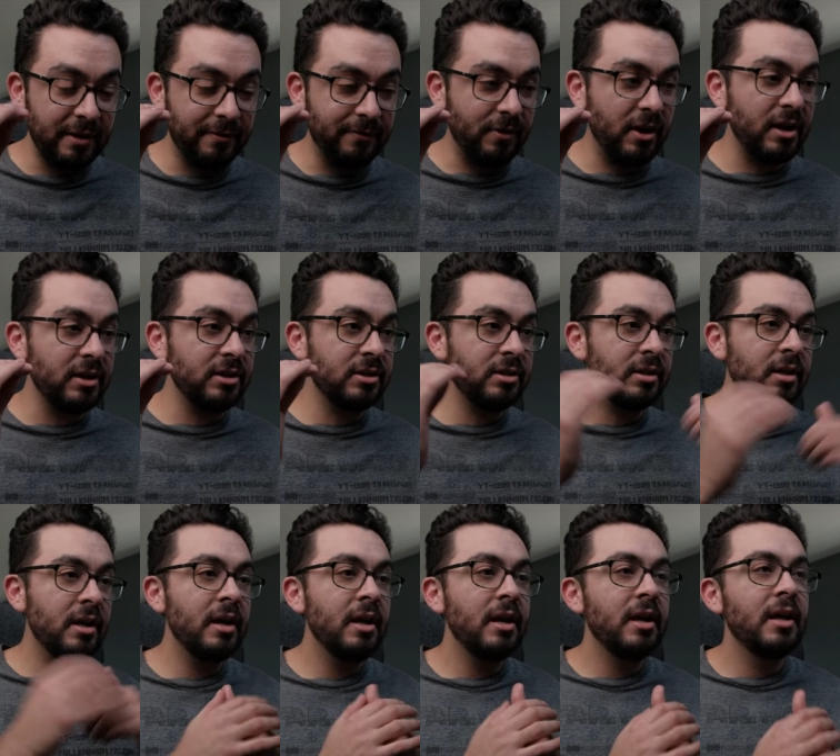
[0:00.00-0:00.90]
fresh,
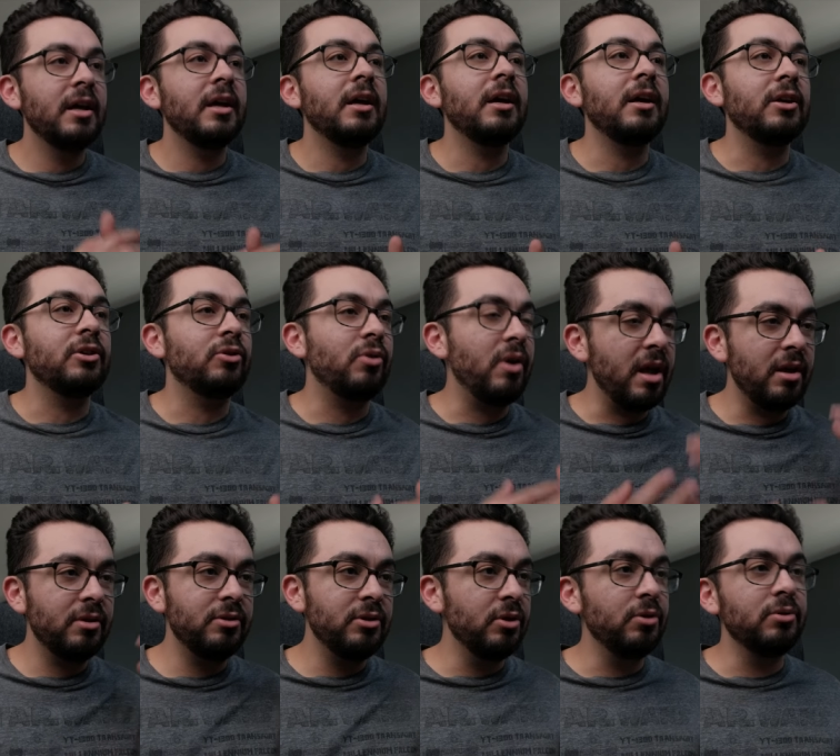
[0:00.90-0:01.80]
uh, try
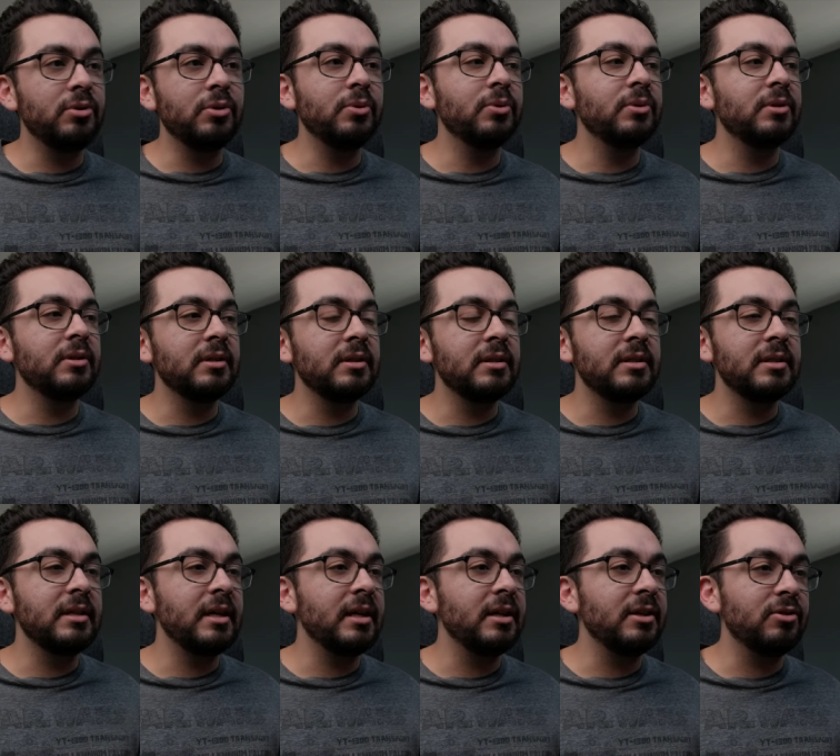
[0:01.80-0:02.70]
out new tools
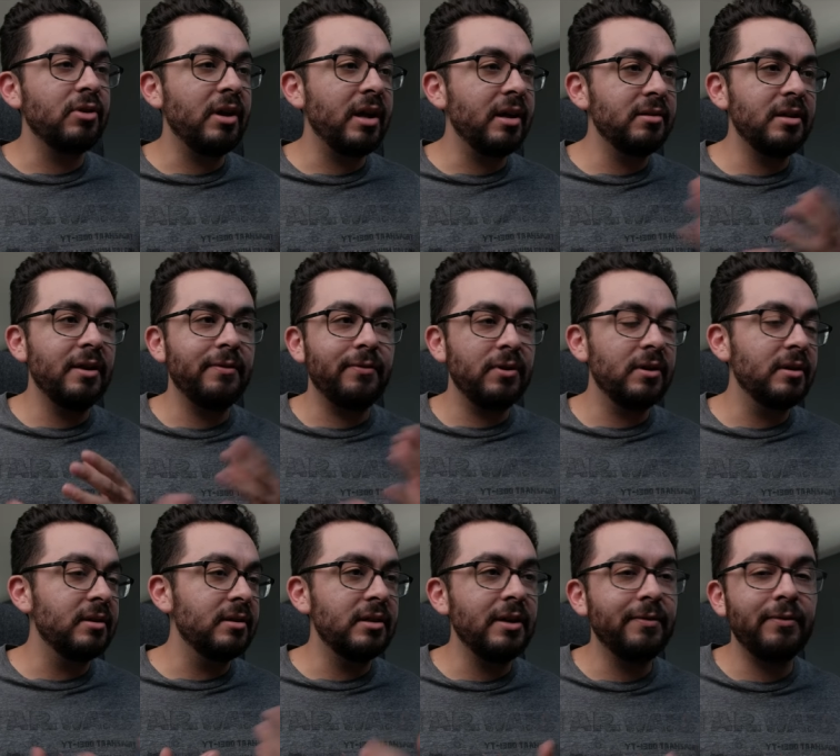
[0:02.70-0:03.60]
and try out
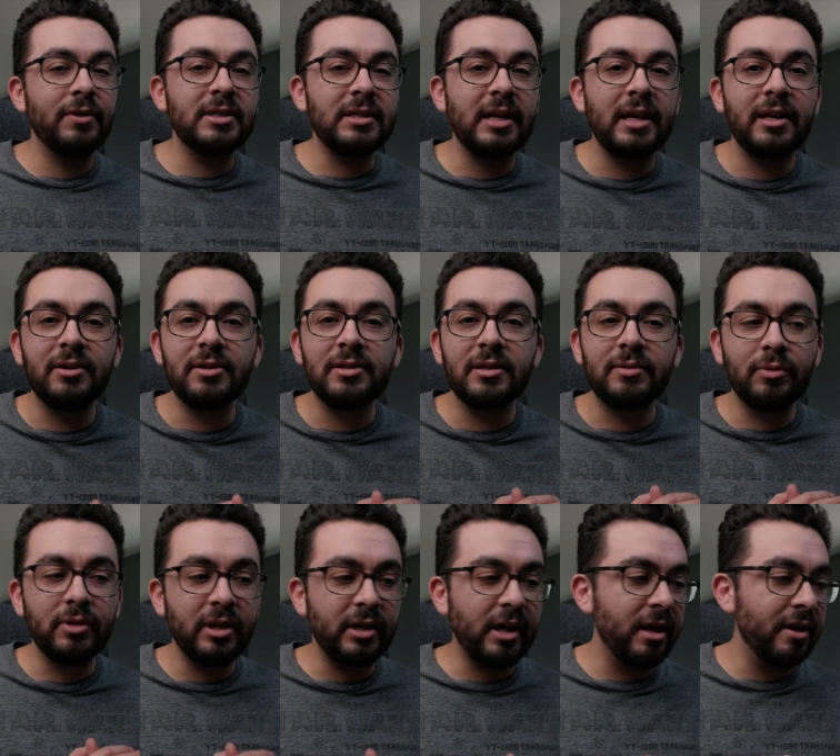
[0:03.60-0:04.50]
different different sliders, and
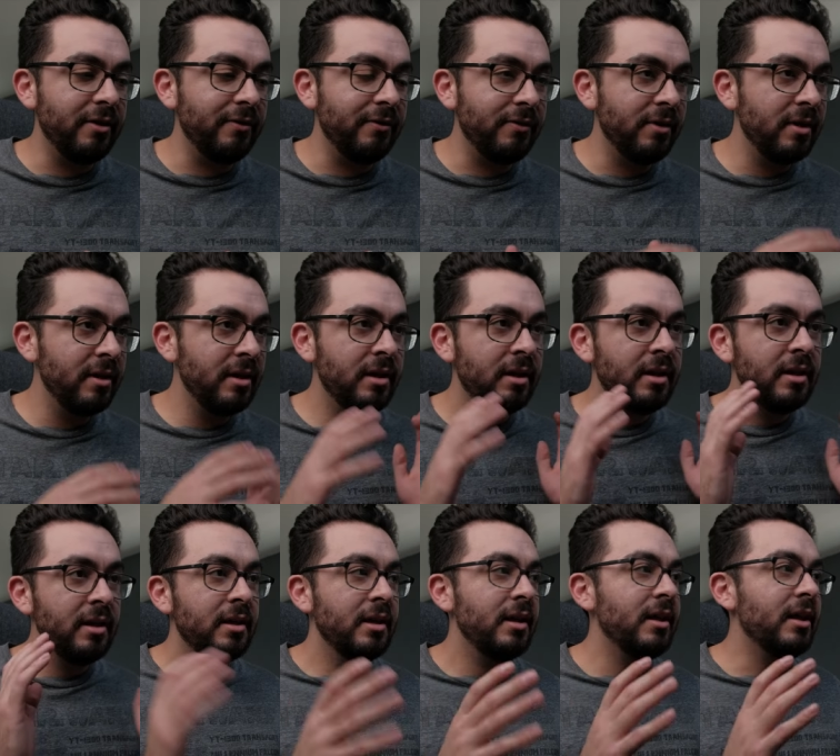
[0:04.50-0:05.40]
really kind of
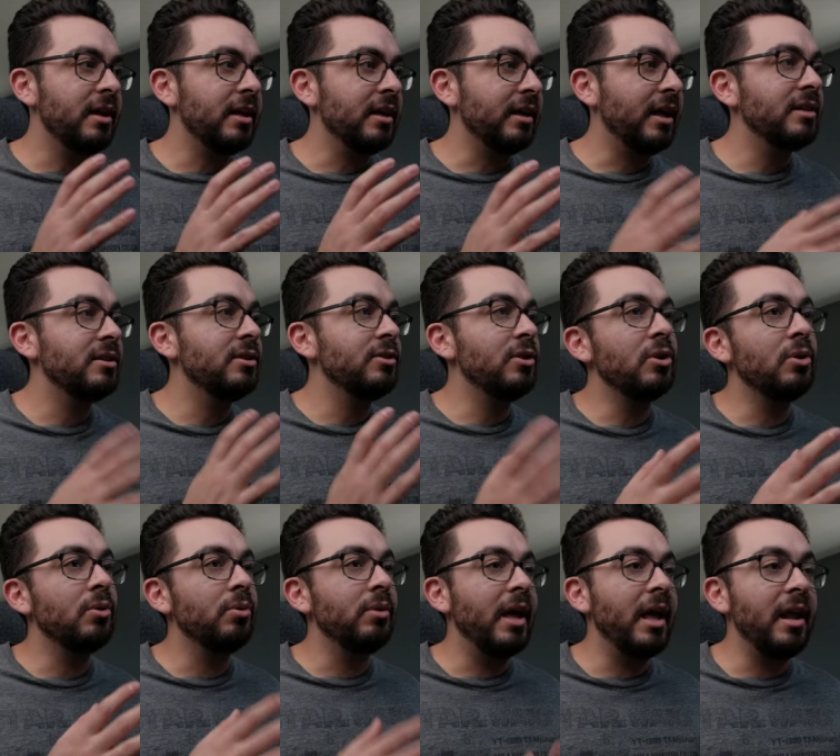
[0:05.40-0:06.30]
uh, get to
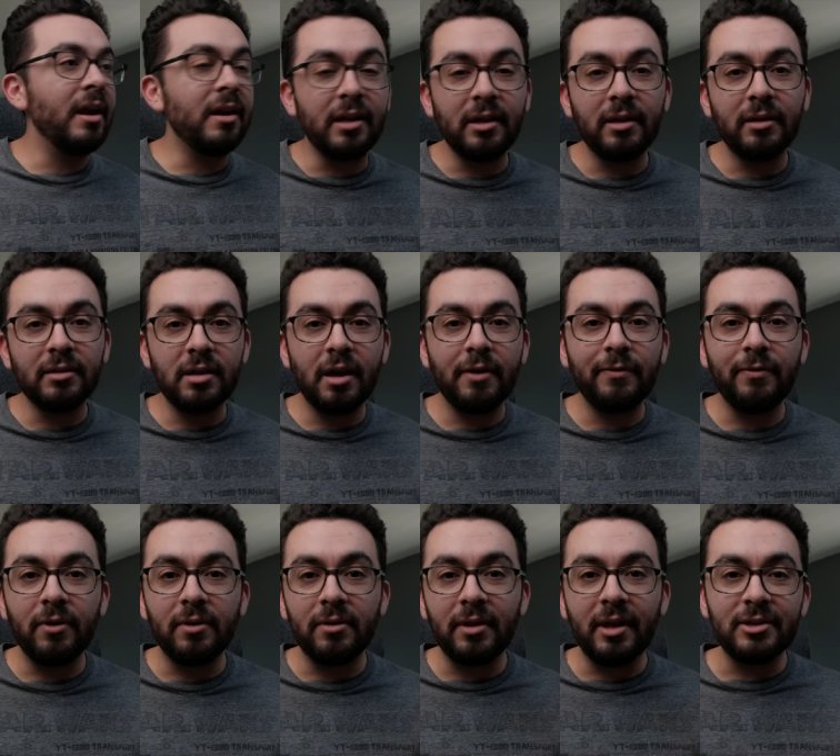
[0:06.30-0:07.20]
know the editing
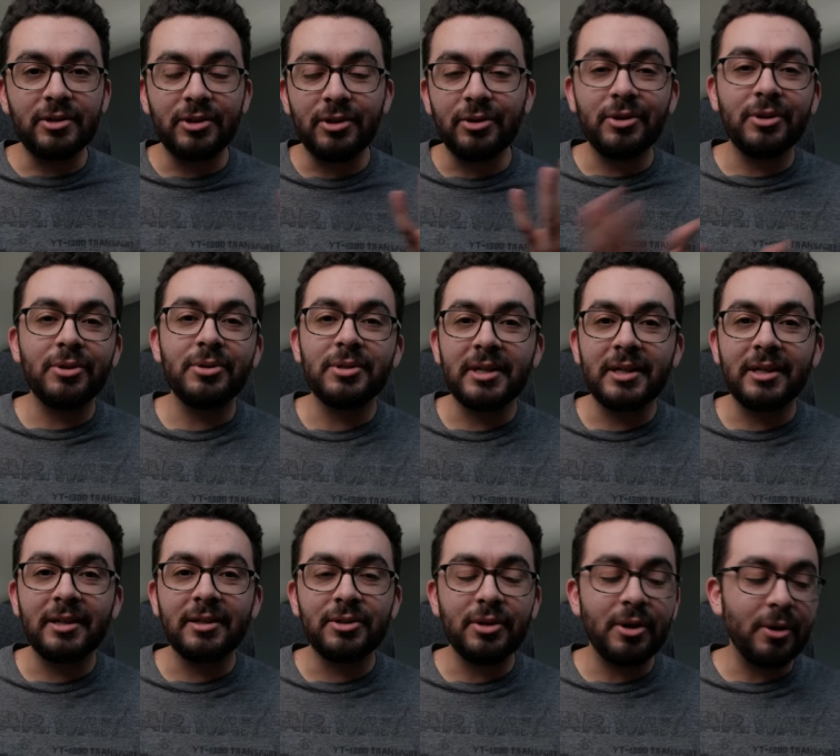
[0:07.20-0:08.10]
software that you're
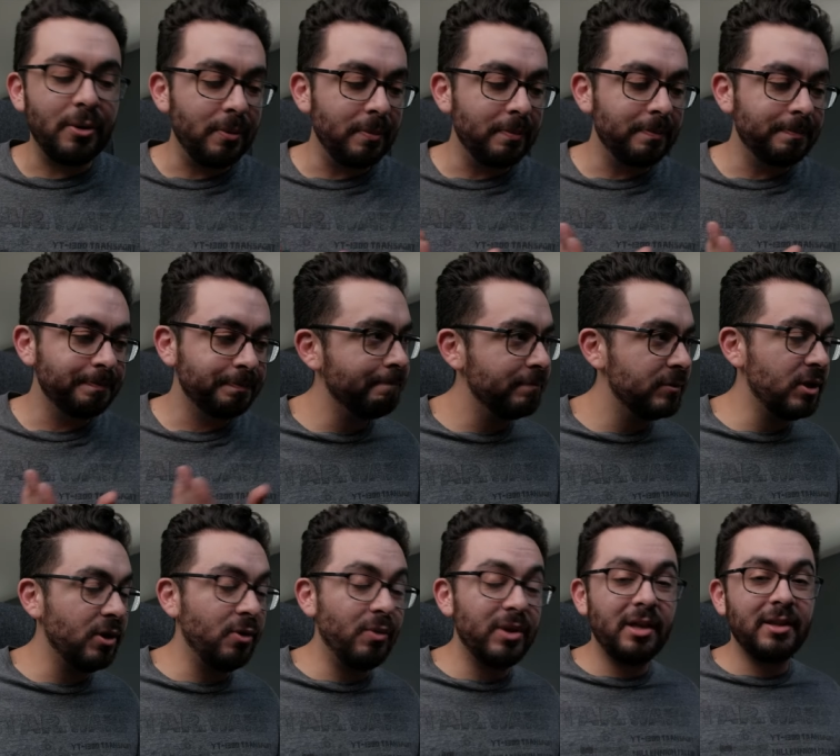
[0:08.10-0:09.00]
using. So,
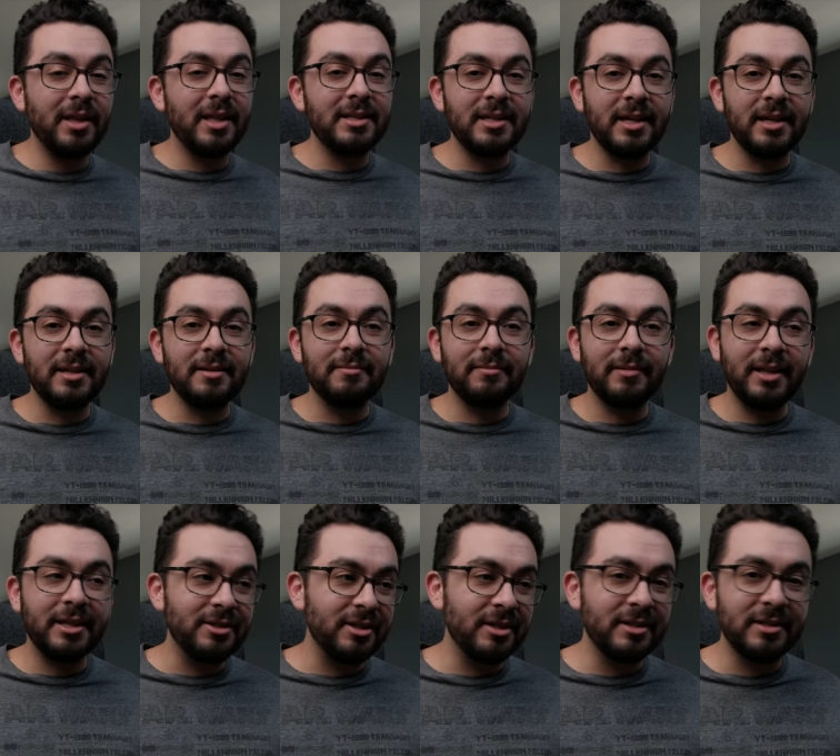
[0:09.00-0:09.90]
so with all that said,
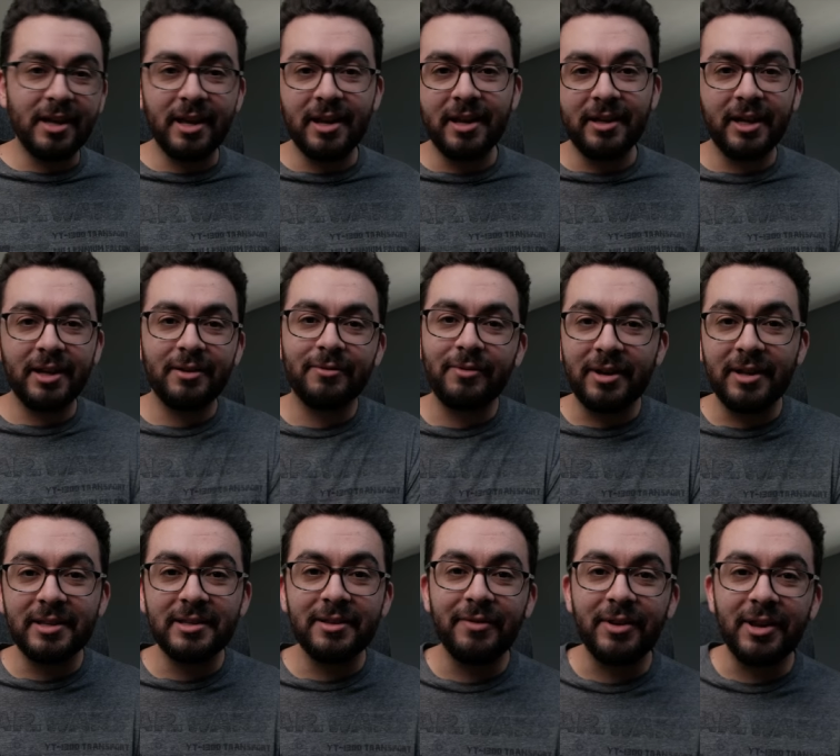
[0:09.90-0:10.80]
let's just kind of get right
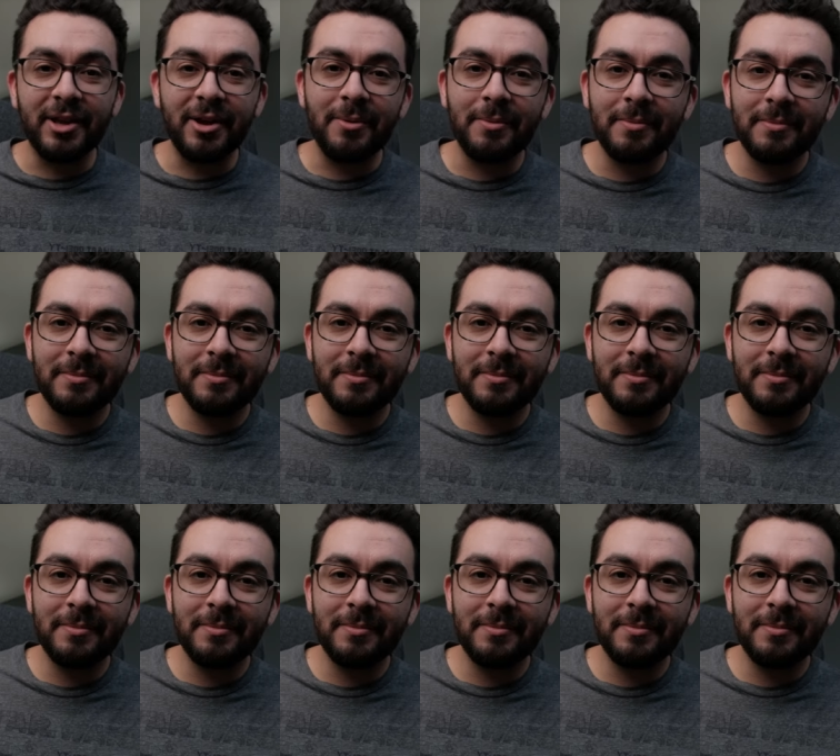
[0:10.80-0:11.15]
into the video.